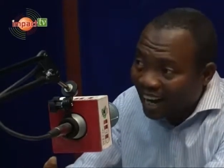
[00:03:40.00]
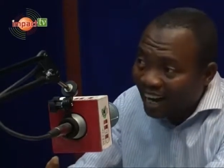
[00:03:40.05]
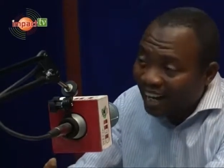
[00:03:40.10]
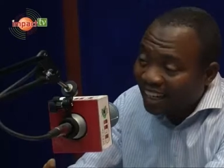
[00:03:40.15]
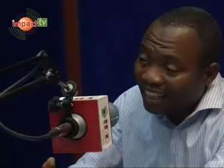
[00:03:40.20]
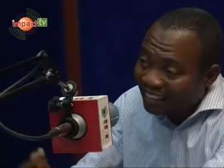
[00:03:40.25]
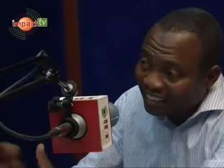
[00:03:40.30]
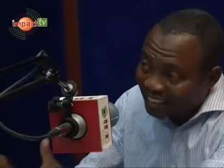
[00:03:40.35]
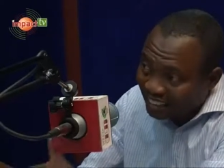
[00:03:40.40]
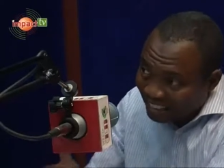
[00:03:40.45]

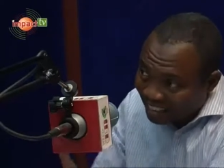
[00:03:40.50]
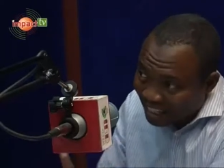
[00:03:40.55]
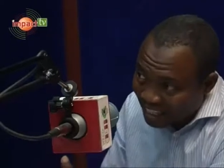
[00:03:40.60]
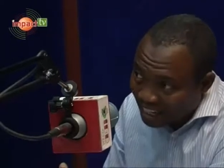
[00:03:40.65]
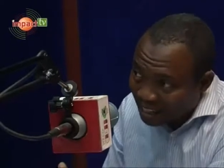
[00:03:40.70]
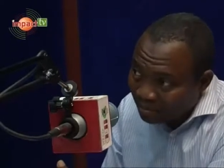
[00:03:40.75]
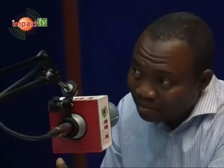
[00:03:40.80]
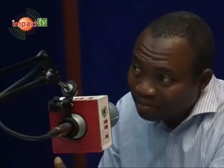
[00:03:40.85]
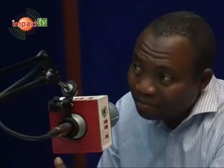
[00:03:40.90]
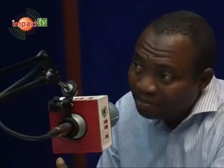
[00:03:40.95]

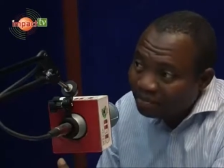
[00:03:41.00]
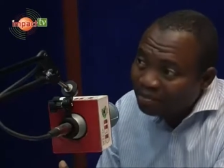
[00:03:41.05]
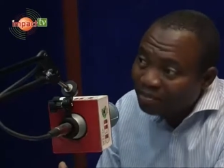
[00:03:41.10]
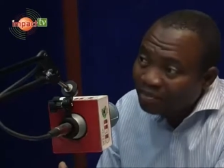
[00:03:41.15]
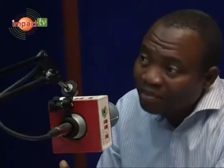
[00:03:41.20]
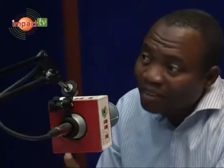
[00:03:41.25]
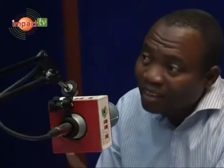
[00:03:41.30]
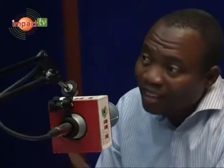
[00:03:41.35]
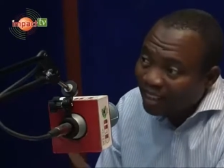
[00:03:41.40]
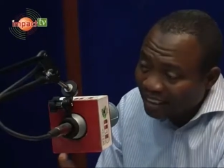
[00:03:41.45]
ATM.
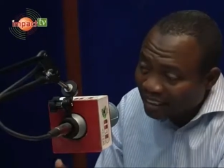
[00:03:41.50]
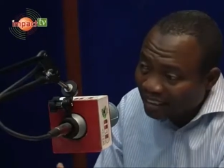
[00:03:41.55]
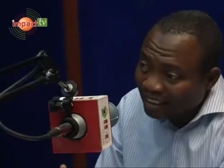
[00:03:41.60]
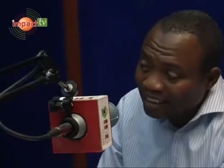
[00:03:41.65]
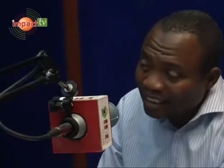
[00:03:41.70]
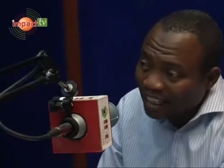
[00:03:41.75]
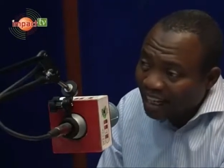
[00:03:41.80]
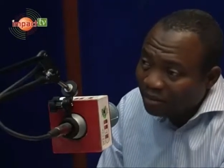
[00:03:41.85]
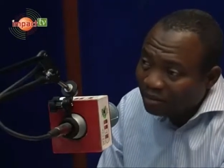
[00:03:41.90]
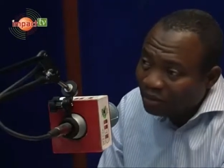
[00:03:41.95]

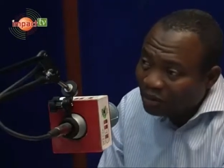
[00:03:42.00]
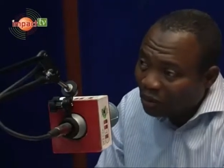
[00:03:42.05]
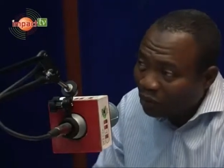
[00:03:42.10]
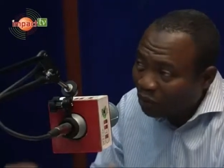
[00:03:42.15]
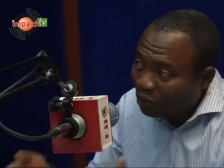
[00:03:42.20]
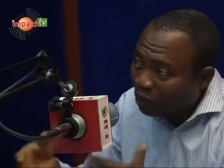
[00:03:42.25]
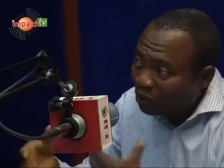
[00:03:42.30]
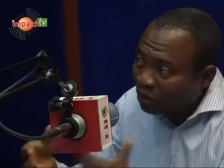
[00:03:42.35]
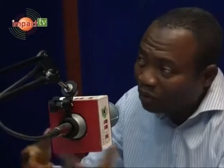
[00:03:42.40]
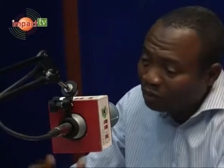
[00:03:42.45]

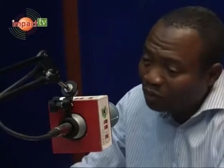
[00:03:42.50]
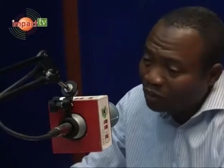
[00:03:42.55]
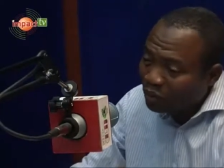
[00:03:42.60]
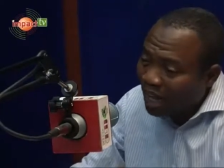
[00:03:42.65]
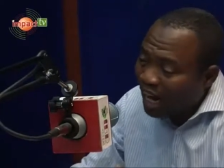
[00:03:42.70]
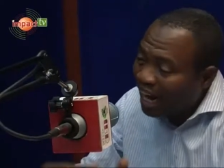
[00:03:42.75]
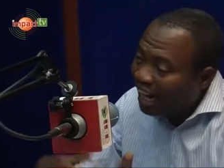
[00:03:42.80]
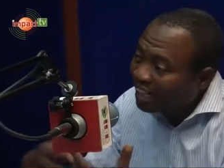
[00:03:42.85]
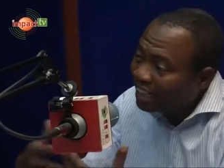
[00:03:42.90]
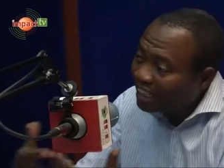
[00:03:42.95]
So if you
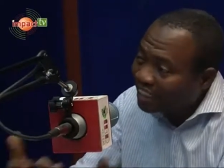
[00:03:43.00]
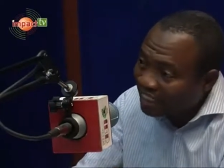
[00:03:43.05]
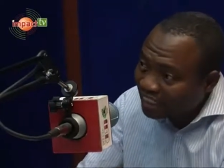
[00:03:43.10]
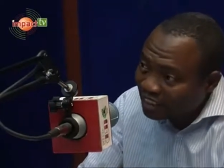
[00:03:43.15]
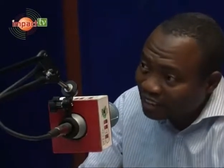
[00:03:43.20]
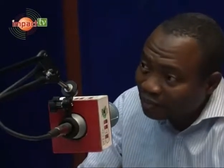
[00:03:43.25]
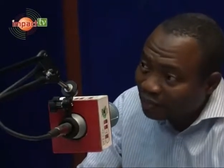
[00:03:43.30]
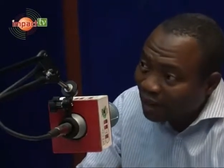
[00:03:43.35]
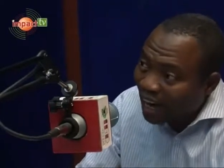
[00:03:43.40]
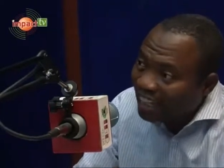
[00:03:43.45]
now
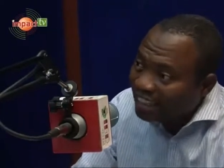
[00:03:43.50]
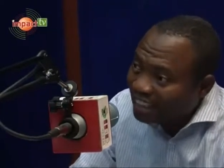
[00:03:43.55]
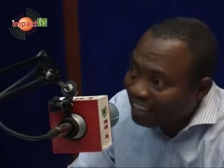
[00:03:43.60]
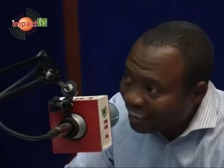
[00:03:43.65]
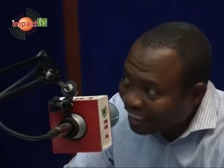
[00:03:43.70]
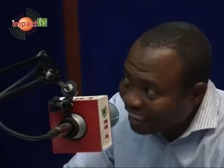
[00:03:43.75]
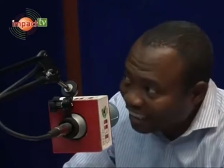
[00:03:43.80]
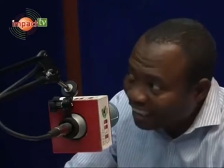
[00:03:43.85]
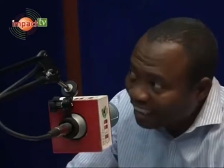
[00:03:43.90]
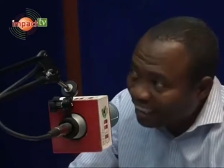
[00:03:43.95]
increase VAT
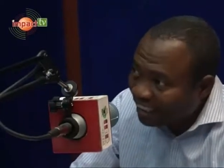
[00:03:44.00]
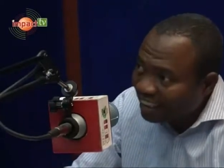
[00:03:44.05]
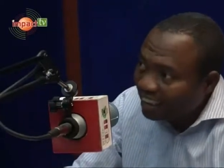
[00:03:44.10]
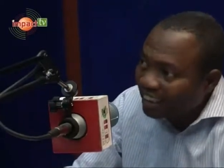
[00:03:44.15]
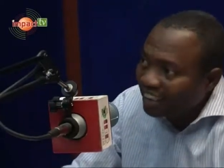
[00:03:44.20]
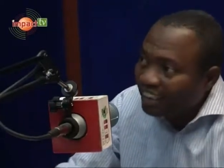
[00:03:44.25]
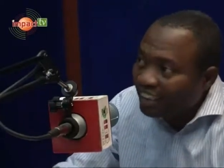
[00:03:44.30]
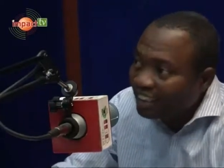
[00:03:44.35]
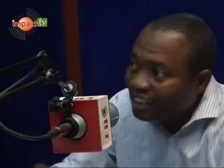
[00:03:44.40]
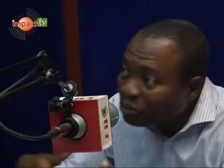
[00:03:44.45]
again,
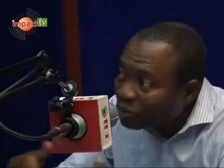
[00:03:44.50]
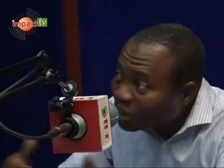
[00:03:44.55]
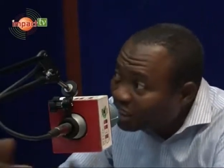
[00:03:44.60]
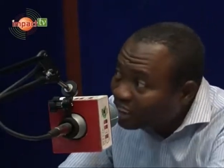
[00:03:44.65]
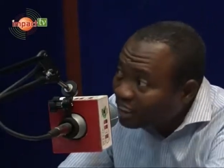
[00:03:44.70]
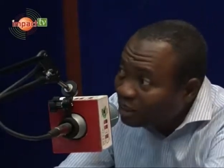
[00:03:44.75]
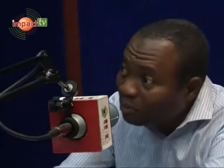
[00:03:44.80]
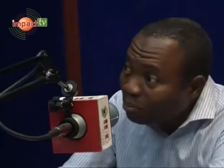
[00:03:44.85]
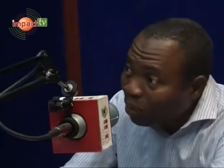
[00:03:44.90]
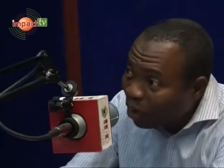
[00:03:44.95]
it will
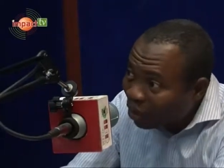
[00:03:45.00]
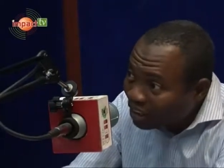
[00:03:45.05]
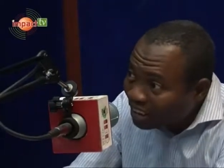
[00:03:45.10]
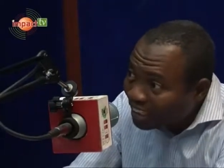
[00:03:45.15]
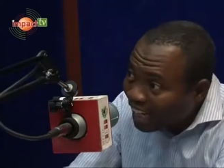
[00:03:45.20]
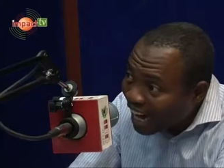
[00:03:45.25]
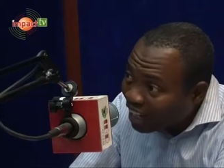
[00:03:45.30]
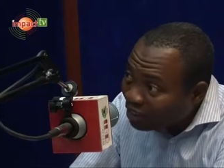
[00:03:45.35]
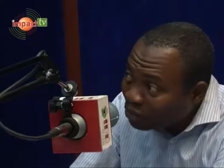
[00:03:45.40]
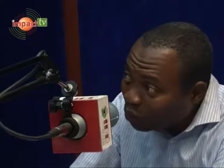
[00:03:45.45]
still boil
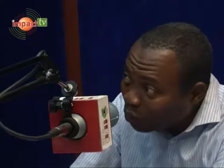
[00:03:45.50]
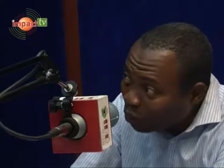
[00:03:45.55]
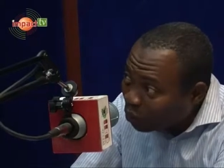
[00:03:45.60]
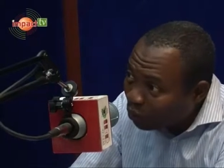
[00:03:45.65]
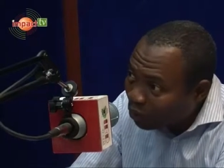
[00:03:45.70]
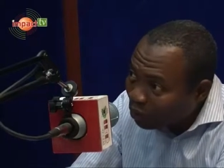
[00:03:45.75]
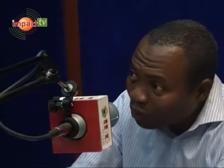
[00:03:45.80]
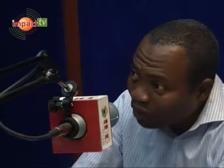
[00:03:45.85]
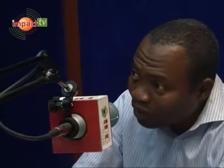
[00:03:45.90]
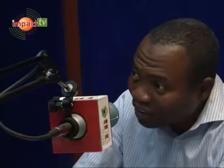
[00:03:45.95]
down
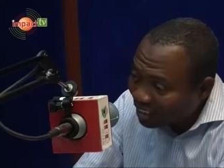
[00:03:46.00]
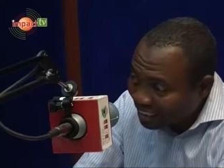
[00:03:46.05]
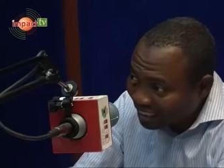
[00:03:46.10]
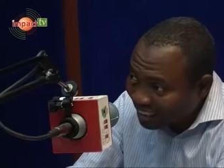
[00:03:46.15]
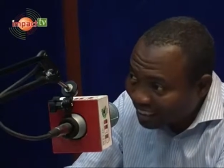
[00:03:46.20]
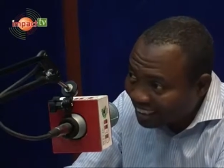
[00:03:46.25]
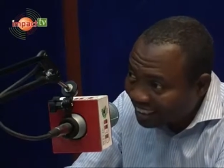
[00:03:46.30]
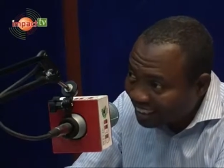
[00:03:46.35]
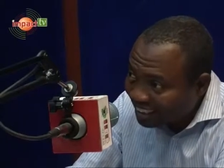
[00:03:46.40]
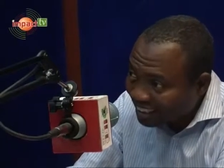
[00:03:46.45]
to the
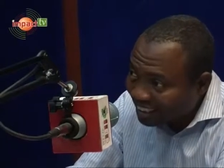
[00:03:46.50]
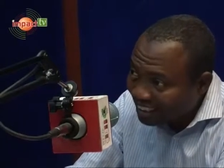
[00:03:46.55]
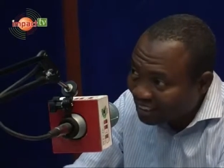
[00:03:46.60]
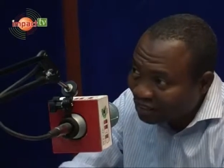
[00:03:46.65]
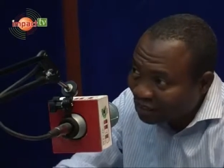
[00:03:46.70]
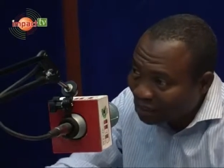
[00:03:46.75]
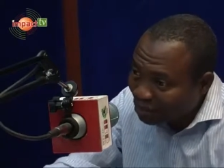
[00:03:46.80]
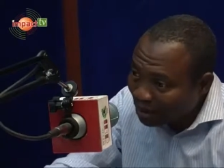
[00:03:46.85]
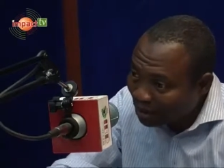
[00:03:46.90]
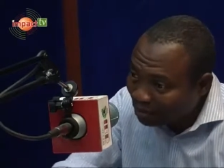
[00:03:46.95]
citizen.
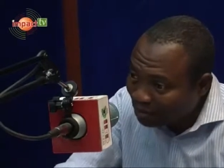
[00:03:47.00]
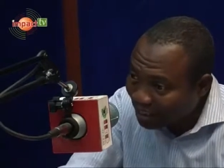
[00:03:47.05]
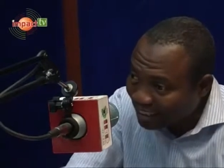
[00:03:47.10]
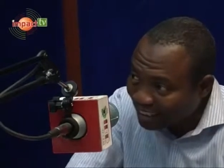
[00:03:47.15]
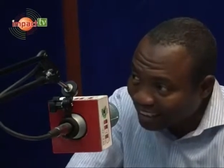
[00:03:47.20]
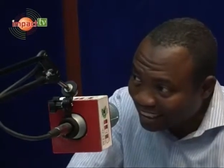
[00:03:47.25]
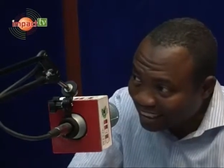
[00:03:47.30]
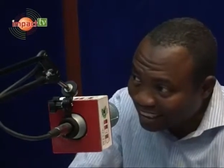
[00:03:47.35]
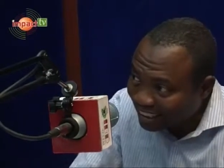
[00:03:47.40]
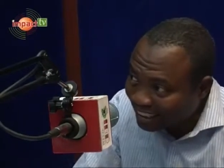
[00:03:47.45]
So maybe
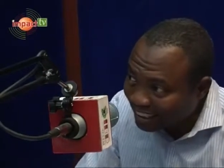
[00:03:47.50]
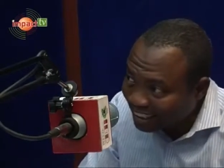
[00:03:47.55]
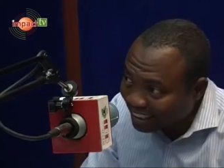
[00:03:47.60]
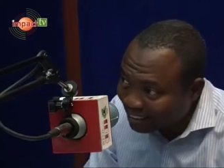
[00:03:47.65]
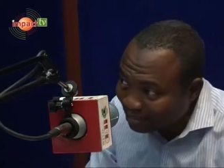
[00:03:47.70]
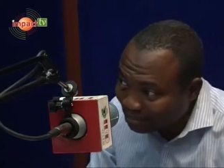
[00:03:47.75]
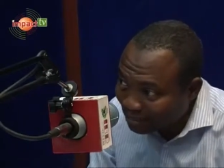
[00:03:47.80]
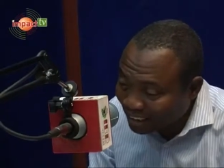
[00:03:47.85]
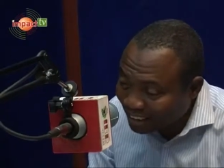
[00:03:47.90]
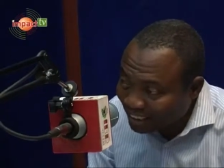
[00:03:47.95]

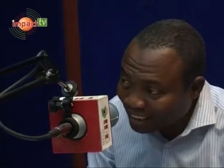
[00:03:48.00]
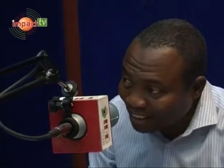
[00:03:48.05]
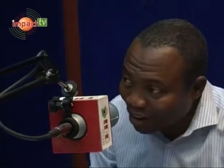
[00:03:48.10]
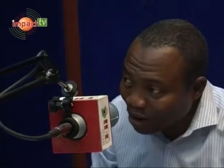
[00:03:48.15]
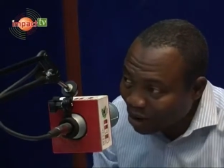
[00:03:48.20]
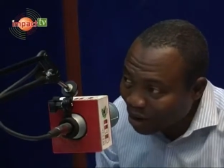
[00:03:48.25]
the Mrs.